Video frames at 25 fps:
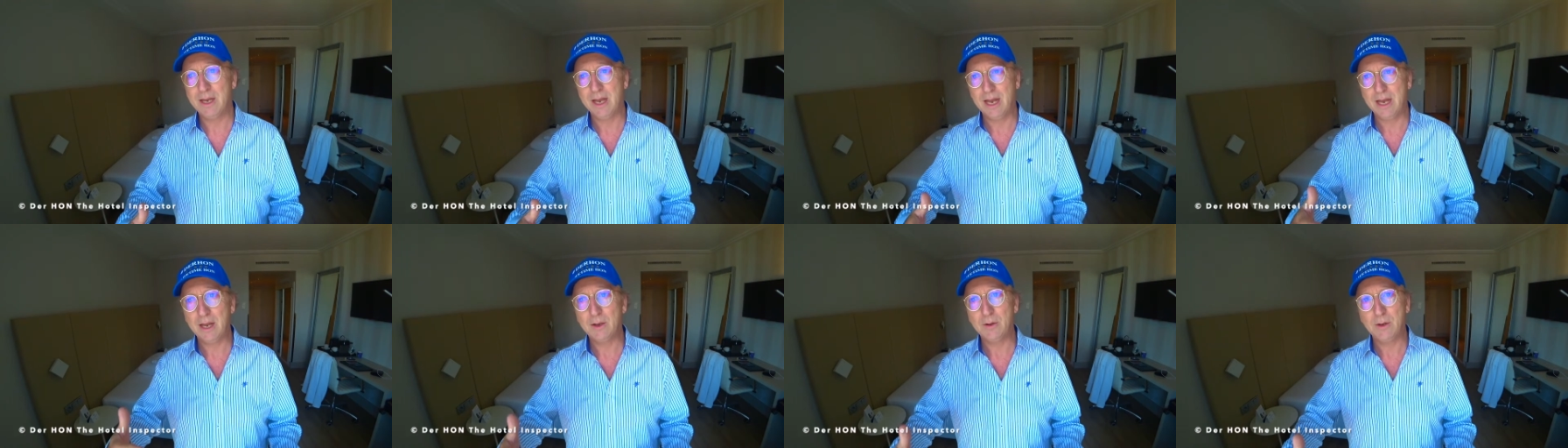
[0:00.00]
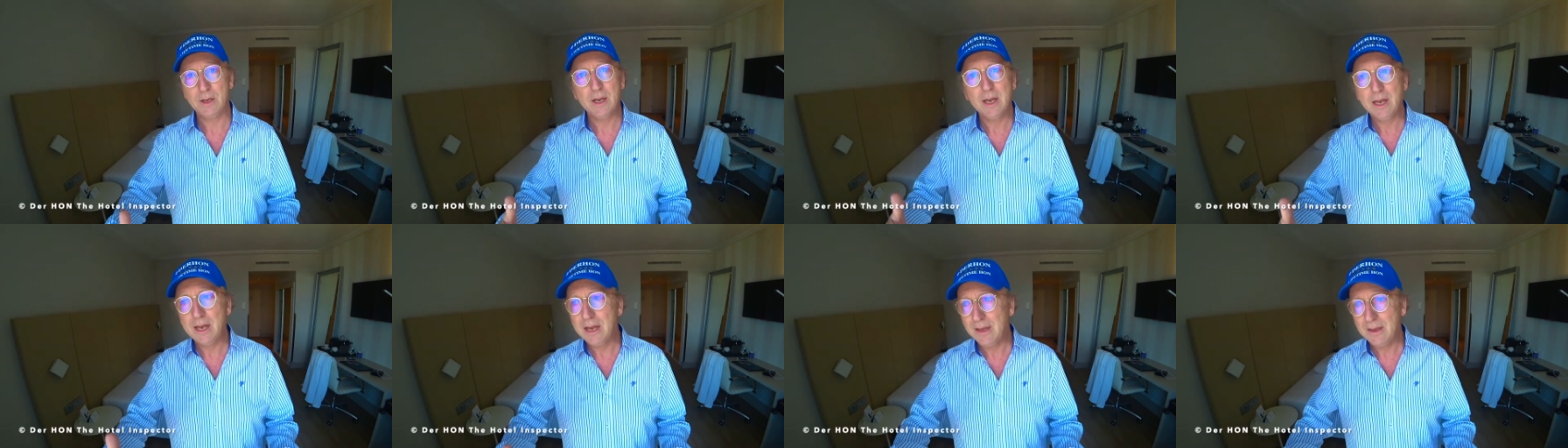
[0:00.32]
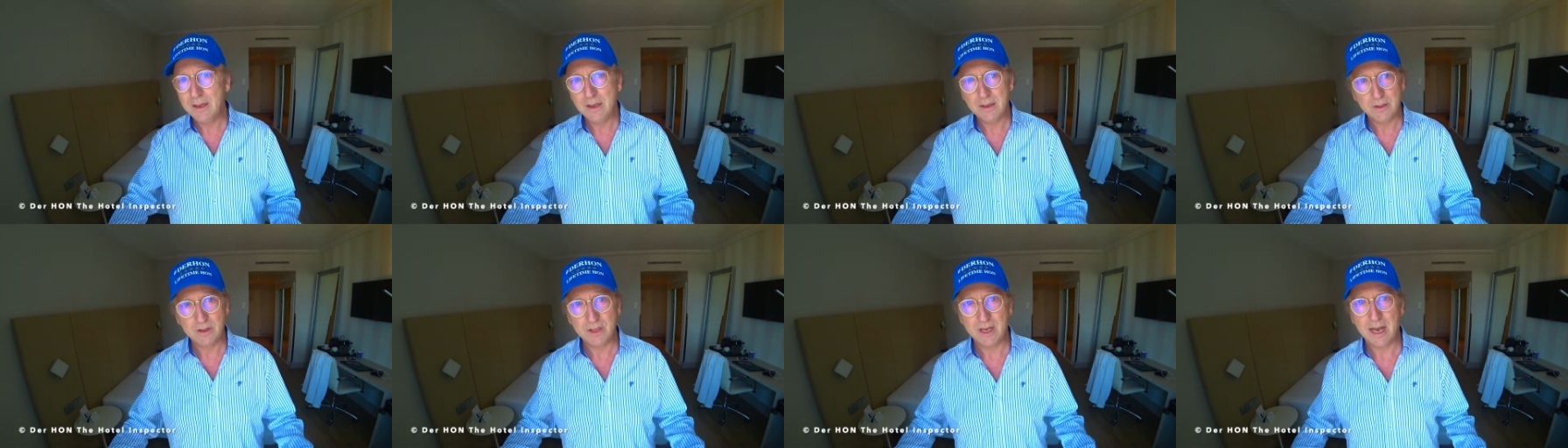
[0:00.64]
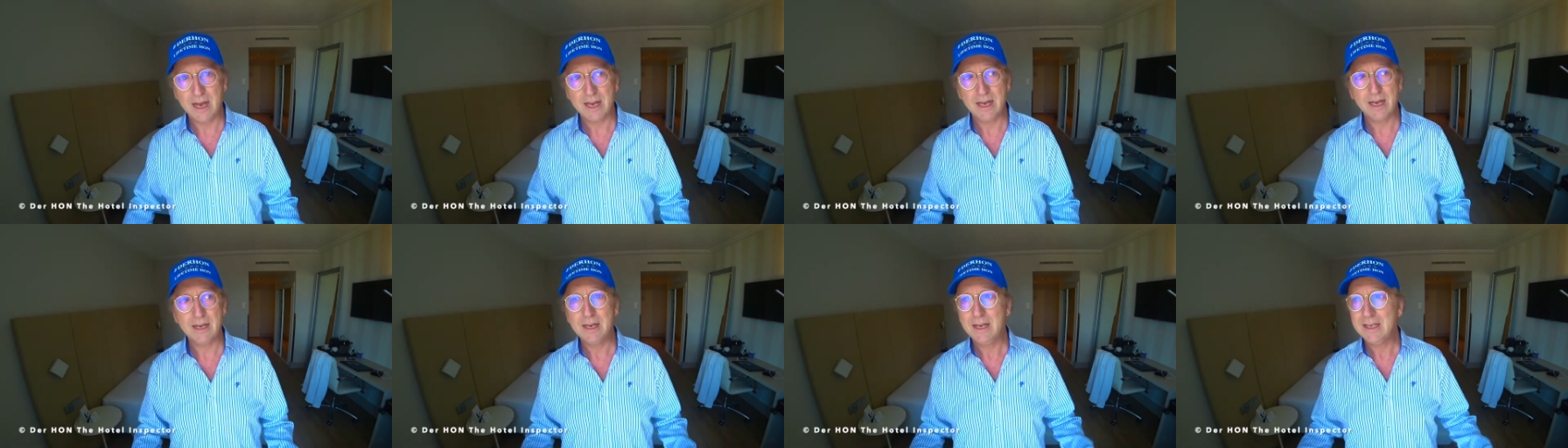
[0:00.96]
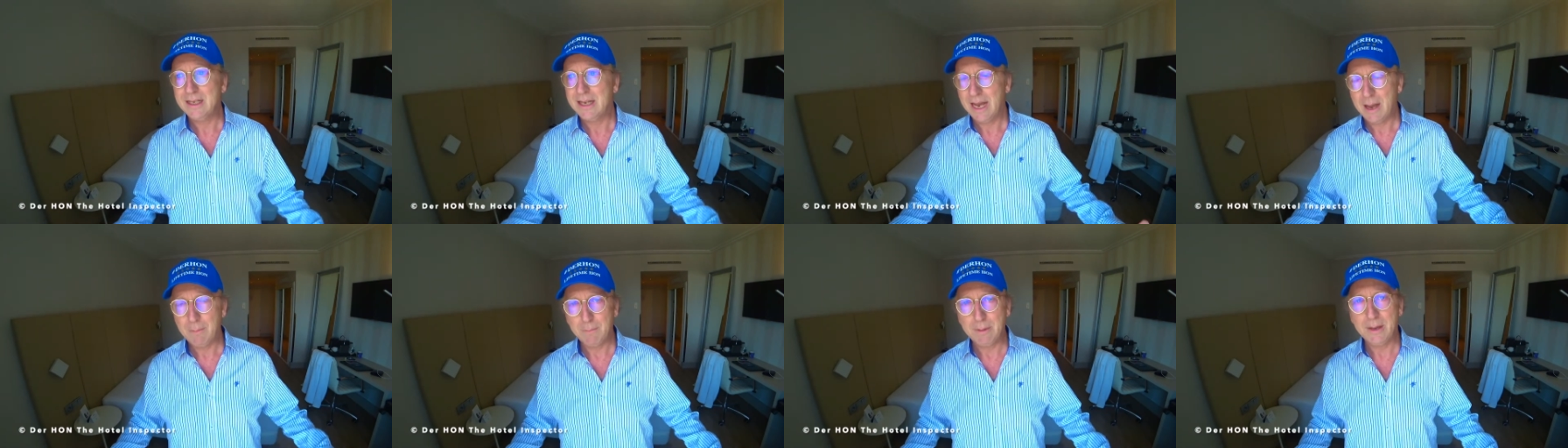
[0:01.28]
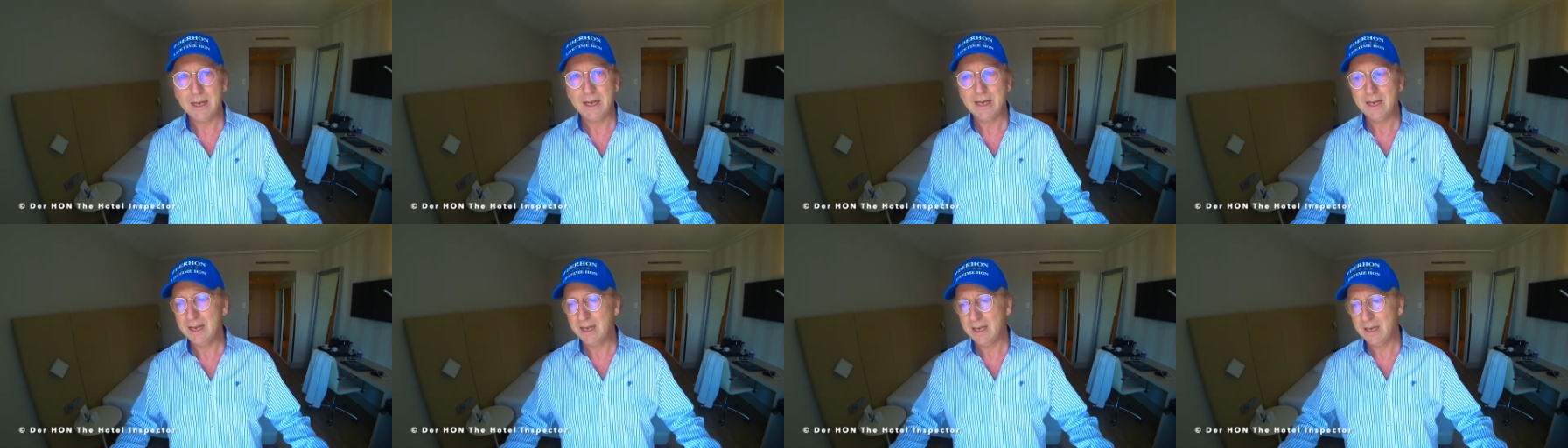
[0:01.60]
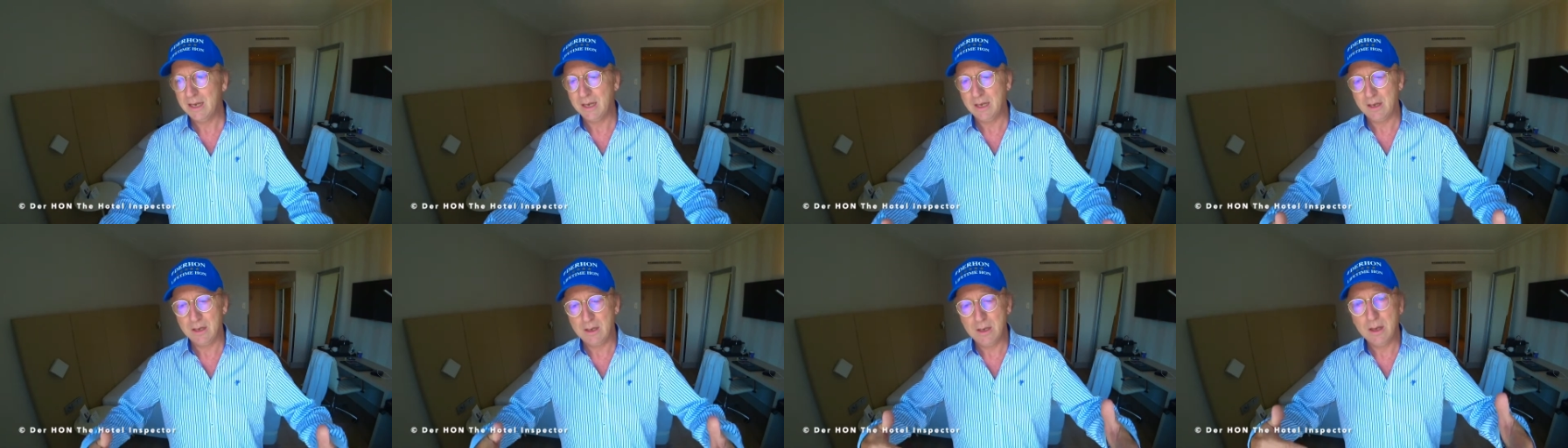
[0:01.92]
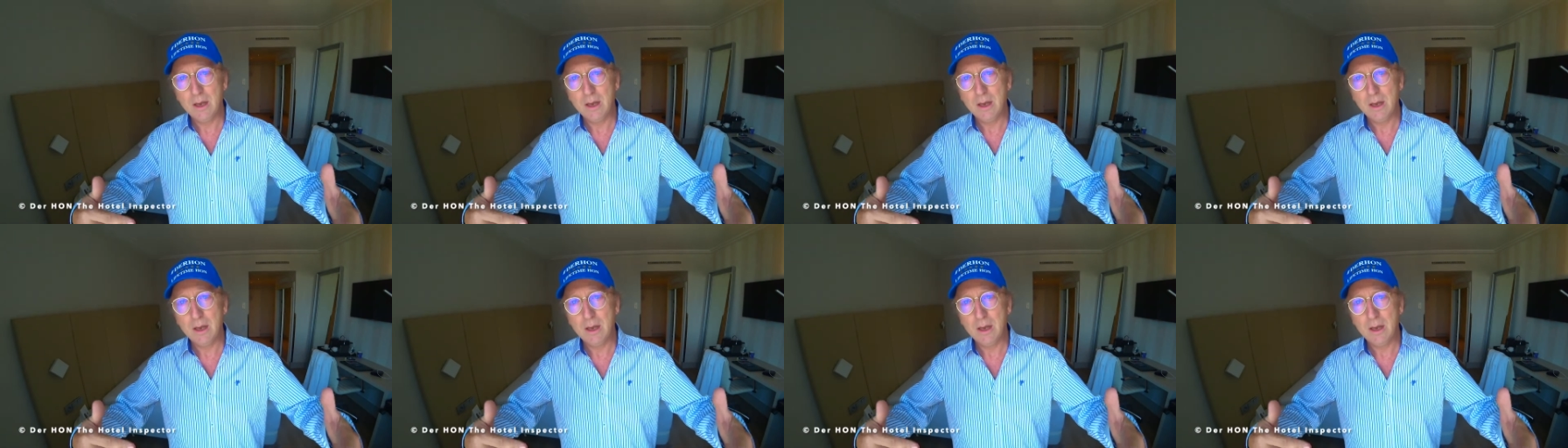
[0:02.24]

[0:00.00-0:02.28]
area and that check-in is happening here.